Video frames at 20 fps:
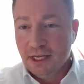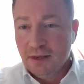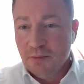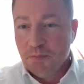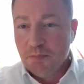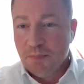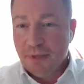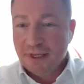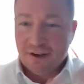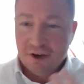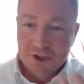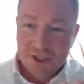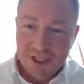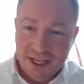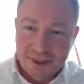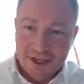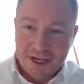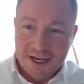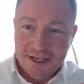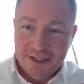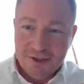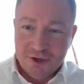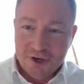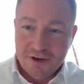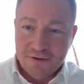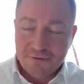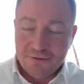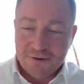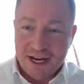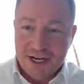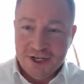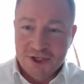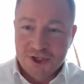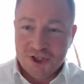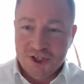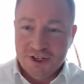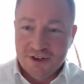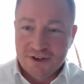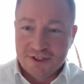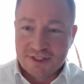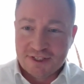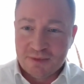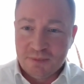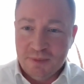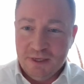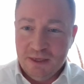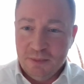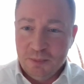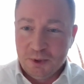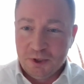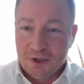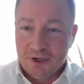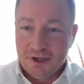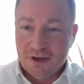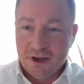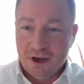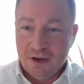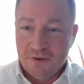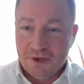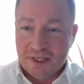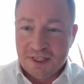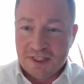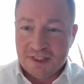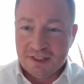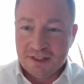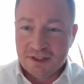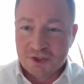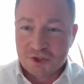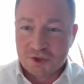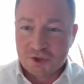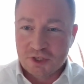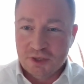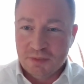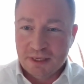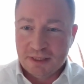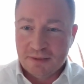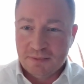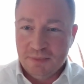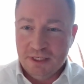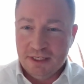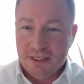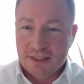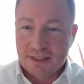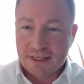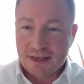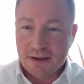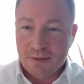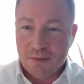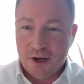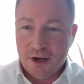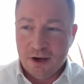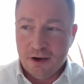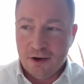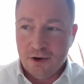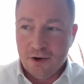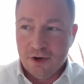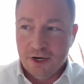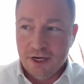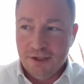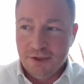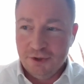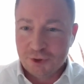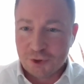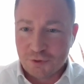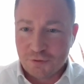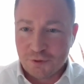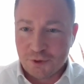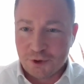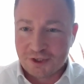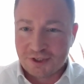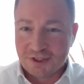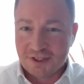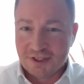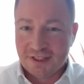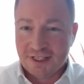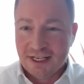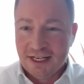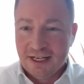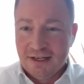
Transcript: But on the other hand, you have engineers and people loving this industry, but being somehow introverted.